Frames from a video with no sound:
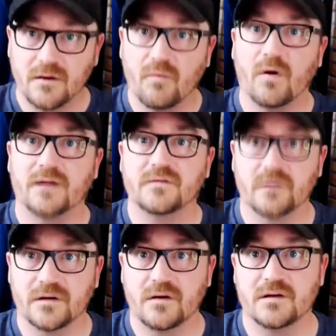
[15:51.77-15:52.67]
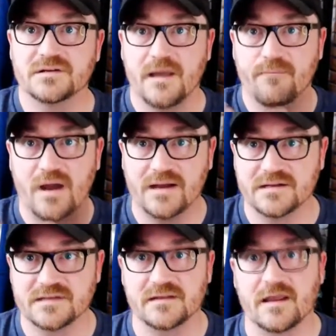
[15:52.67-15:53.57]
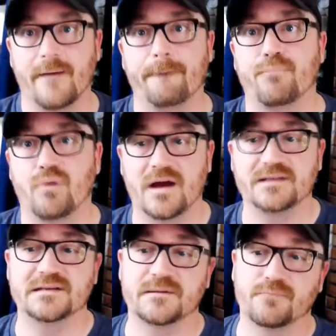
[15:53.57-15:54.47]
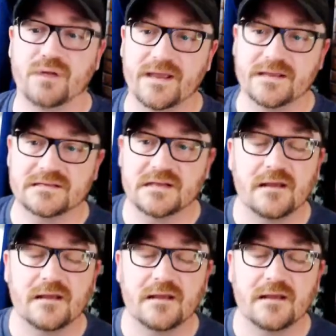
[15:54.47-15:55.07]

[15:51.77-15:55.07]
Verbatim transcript: want to encourage that practice and that process in place.